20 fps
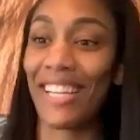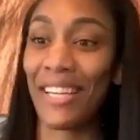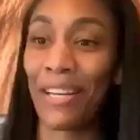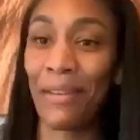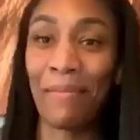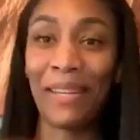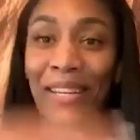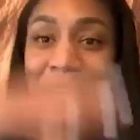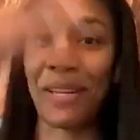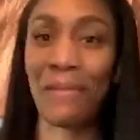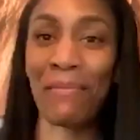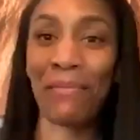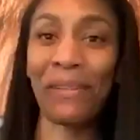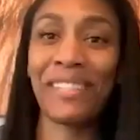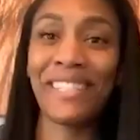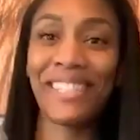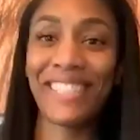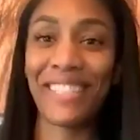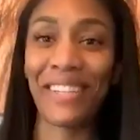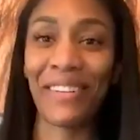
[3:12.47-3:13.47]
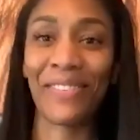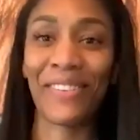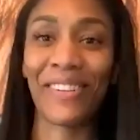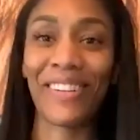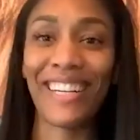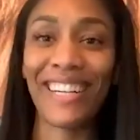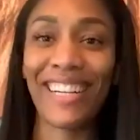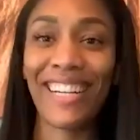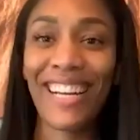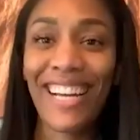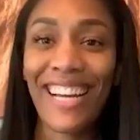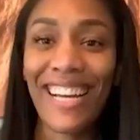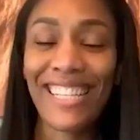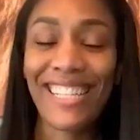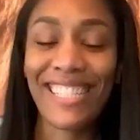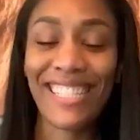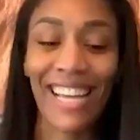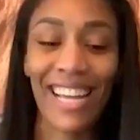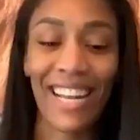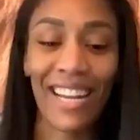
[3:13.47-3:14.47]
It could be completely different
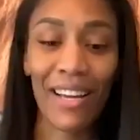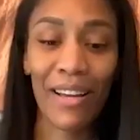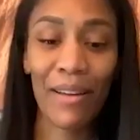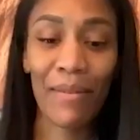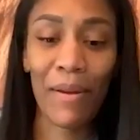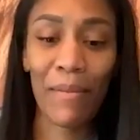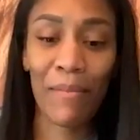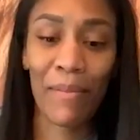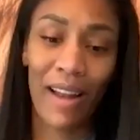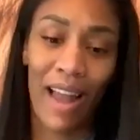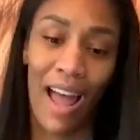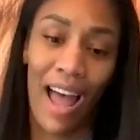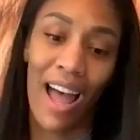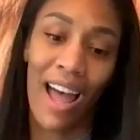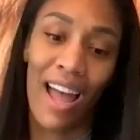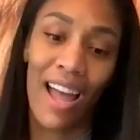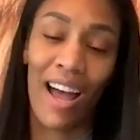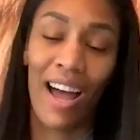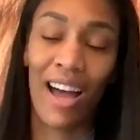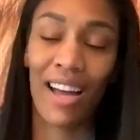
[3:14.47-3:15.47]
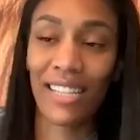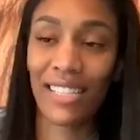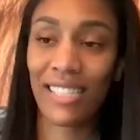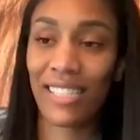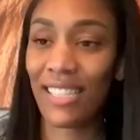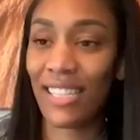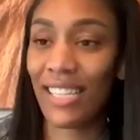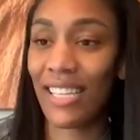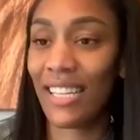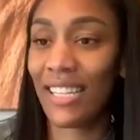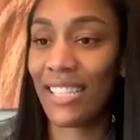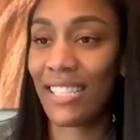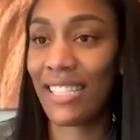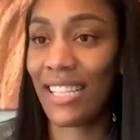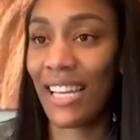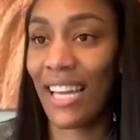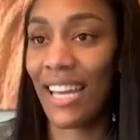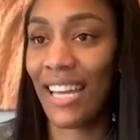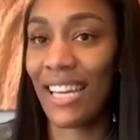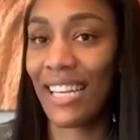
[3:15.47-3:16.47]
setup, but I honestly
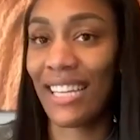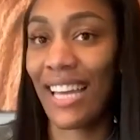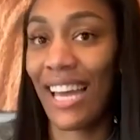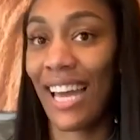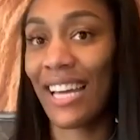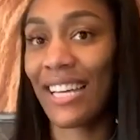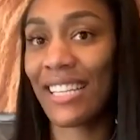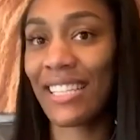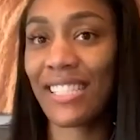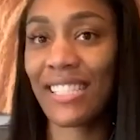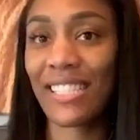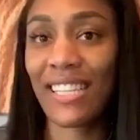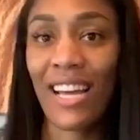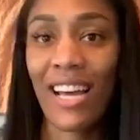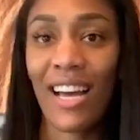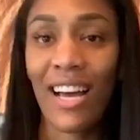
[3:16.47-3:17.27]
say yes,